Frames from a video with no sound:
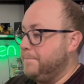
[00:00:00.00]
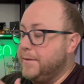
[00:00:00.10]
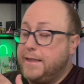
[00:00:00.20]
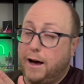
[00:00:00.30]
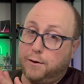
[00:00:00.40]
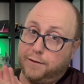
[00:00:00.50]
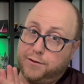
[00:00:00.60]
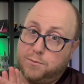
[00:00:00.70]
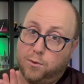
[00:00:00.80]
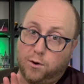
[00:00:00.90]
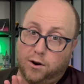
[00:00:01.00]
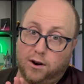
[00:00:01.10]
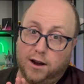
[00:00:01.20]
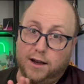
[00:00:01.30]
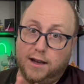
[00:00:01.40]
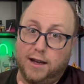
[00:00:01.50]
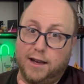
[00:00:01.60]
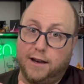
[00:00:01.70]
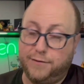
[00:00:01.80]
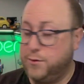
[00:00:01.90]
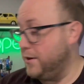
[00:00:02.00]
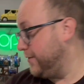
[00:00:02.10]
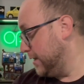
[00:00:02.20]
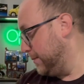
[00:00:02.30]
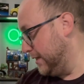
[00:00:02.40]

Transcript: now a few investment